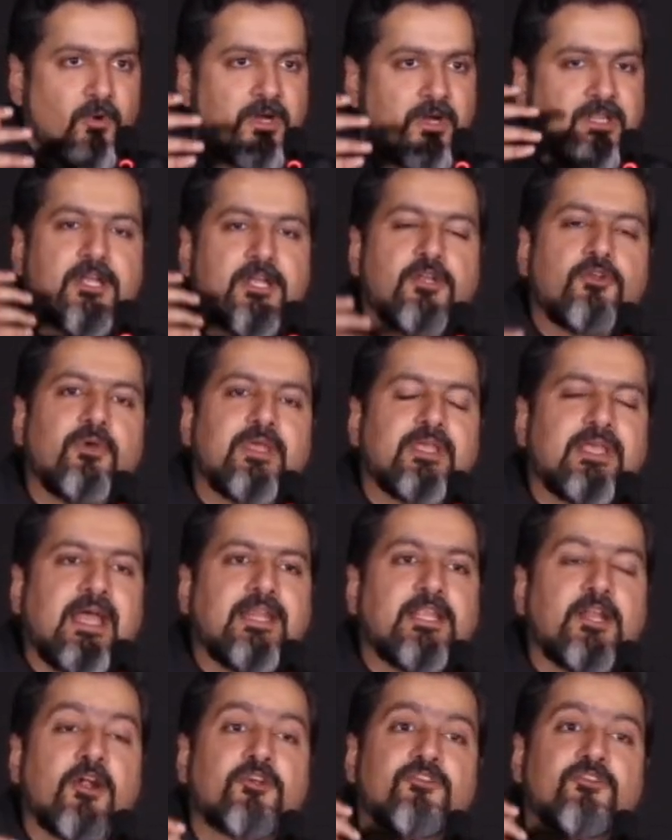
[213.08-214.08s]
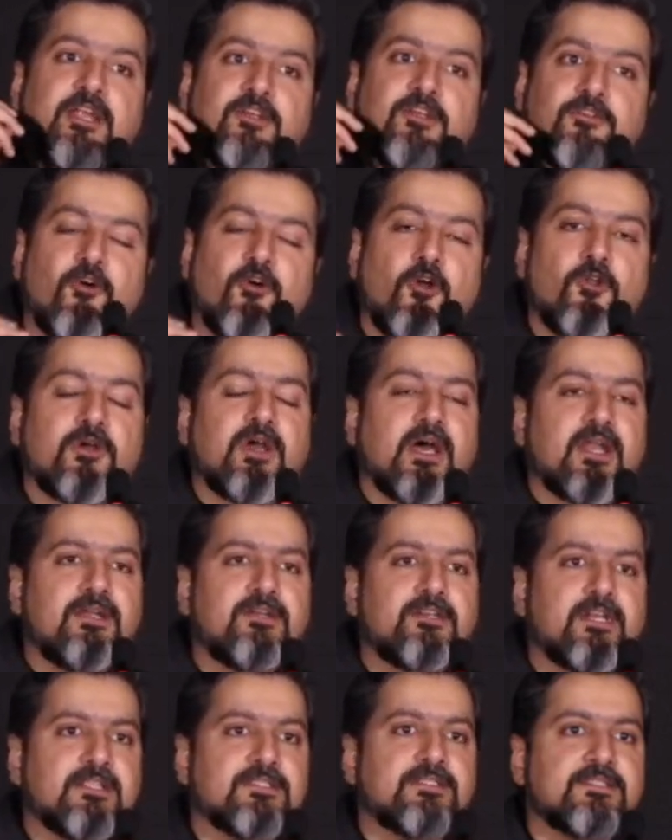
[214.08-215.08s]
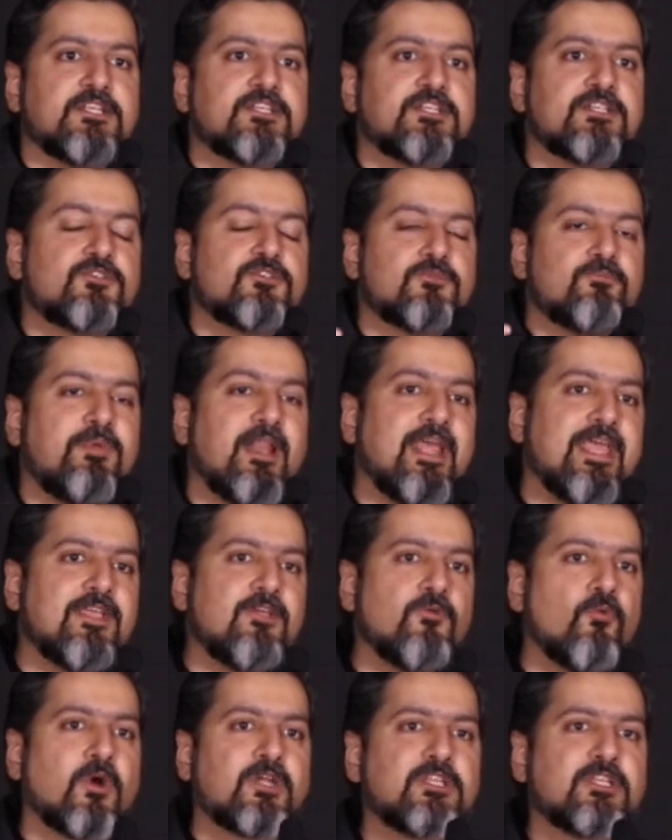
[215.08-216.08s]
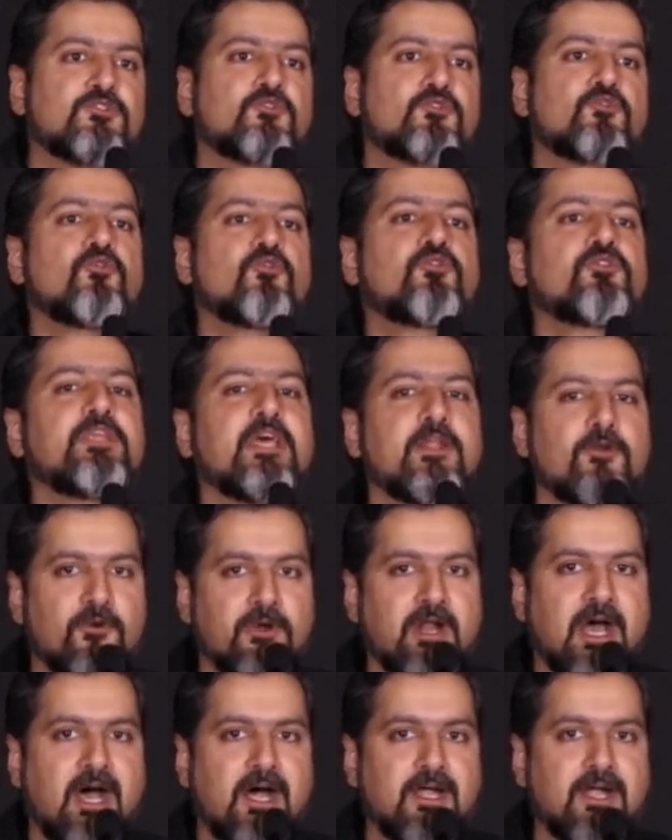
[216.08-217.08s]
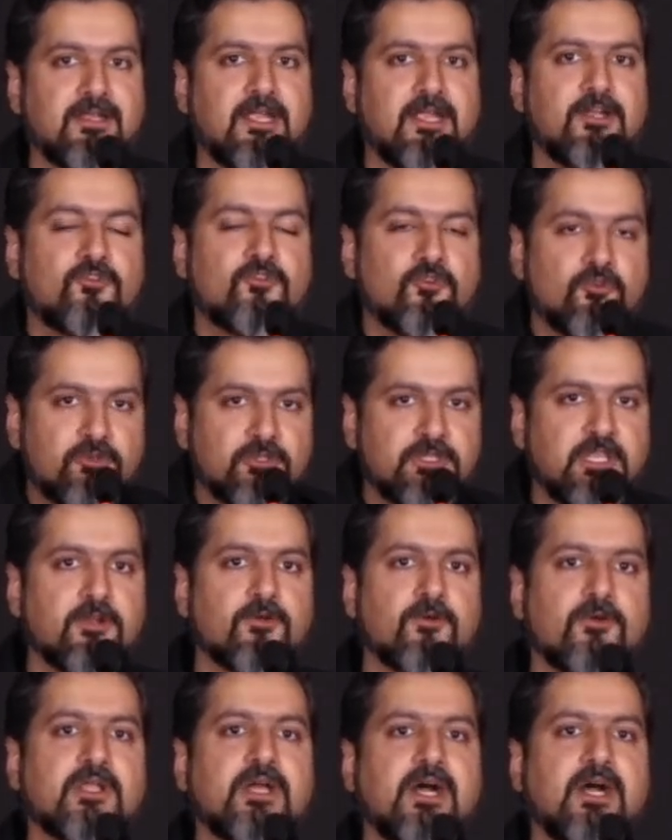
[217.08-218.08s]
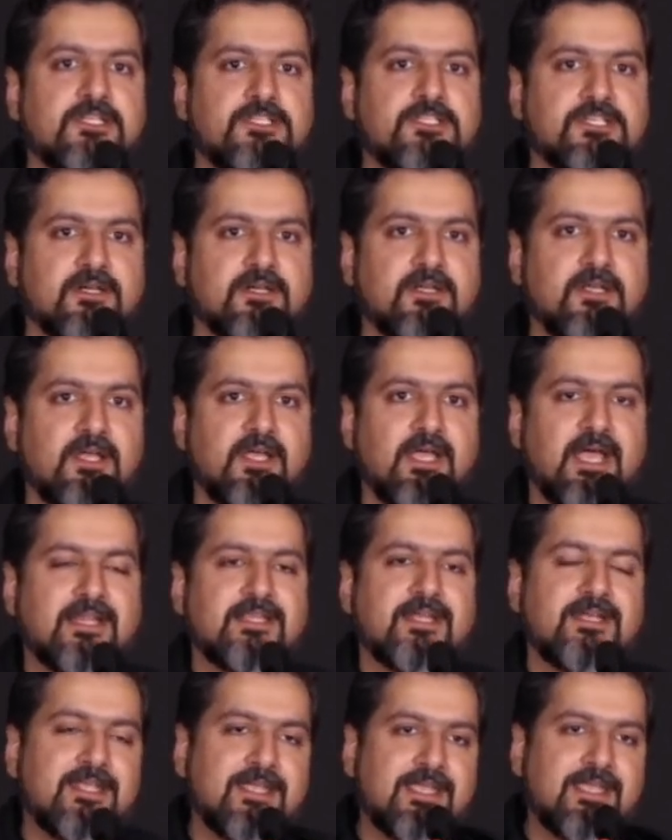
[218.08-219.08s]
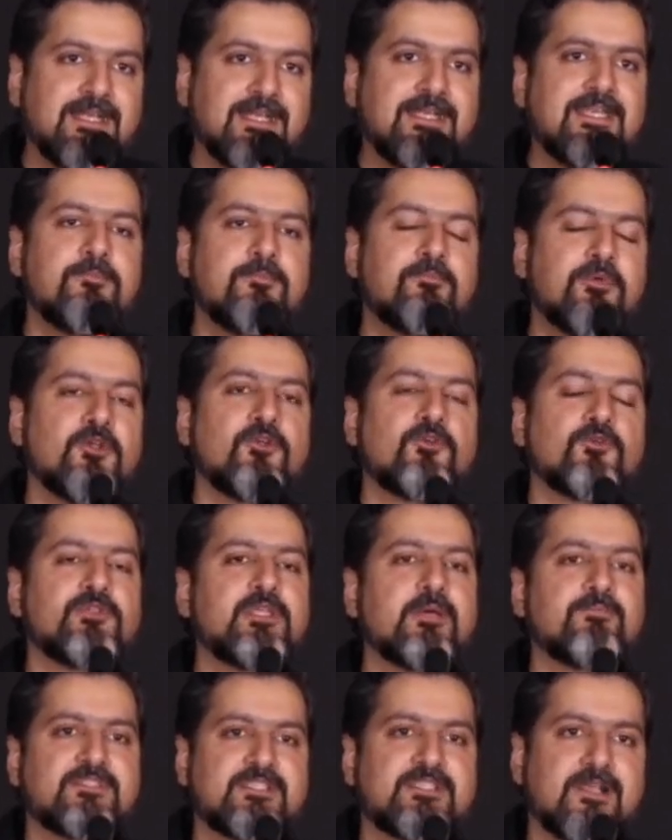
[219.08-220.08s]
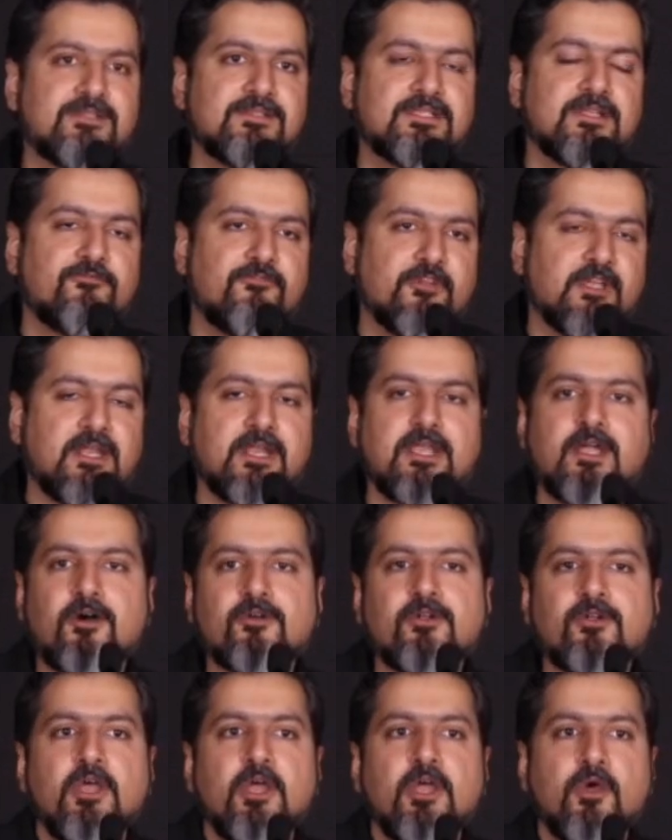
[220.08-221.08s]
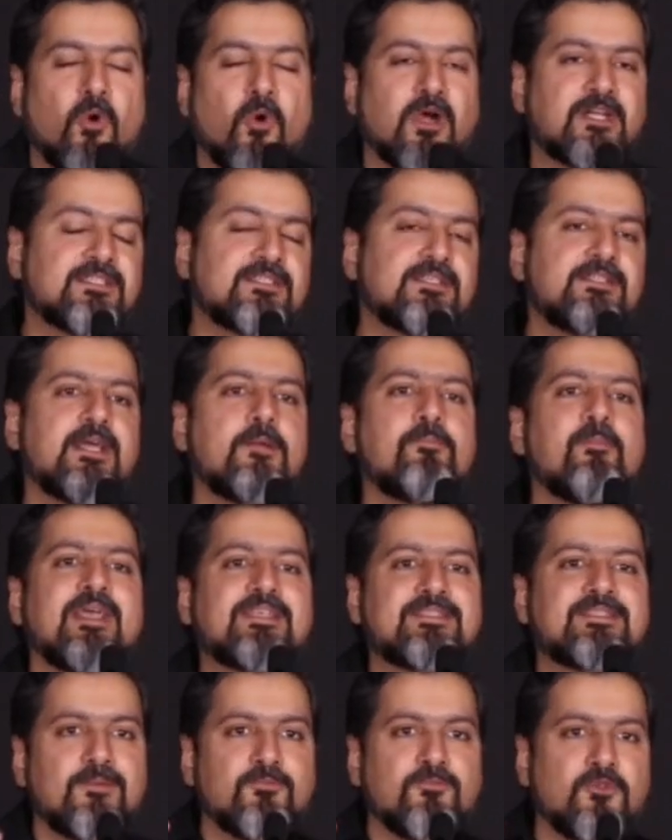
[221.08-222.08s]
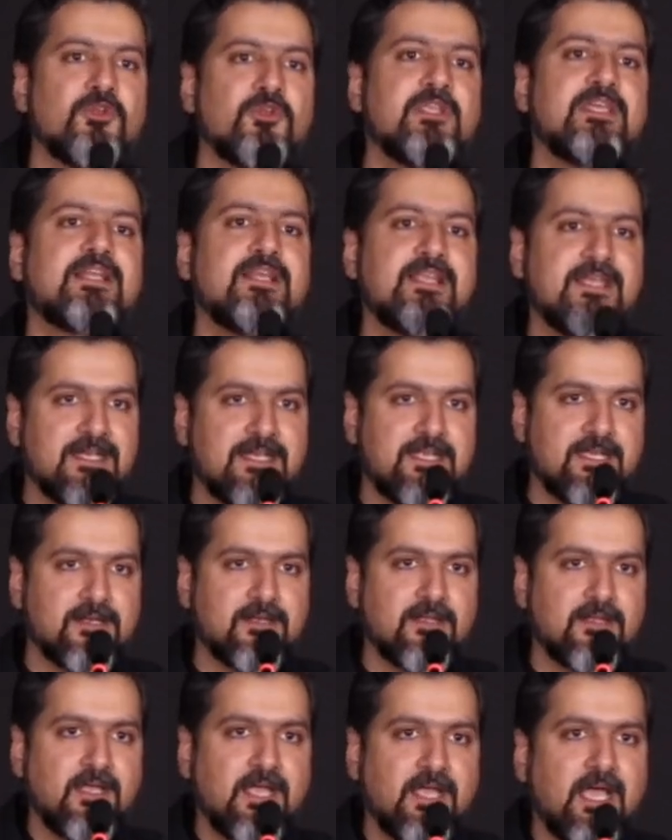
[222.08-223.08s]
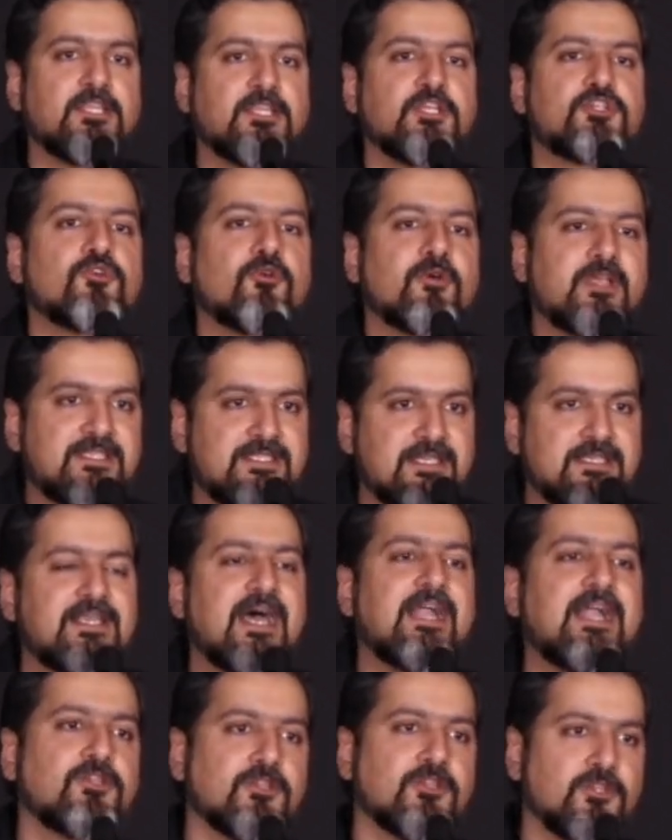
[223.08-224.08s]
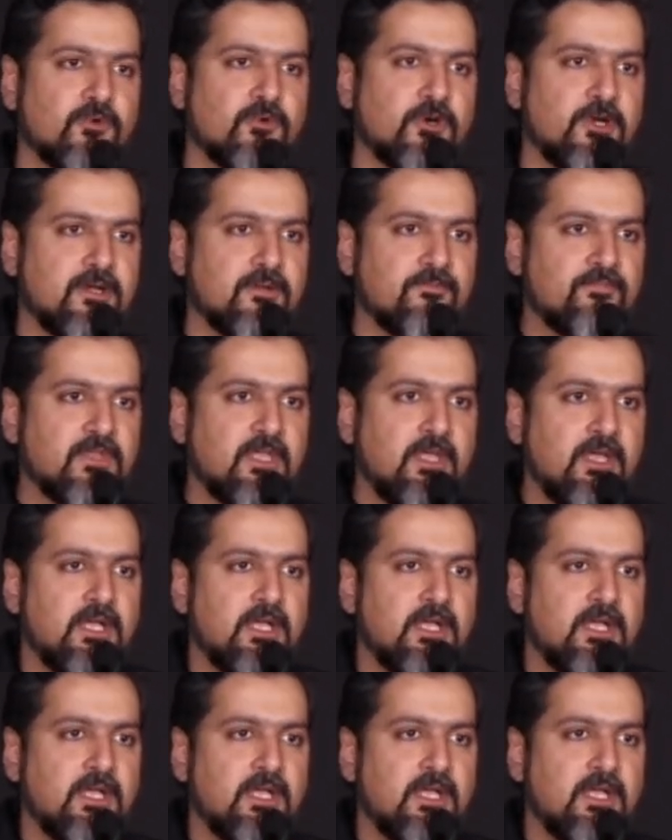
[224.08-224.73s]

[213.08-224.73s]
What they're doing, and they're not trying to follow current trends, they're just playing what is true to their own heart and true to their own culture. And they're digging deep into themselves and figuring out what is it that makes them uniquely Indian. And they're showcasing that to the world.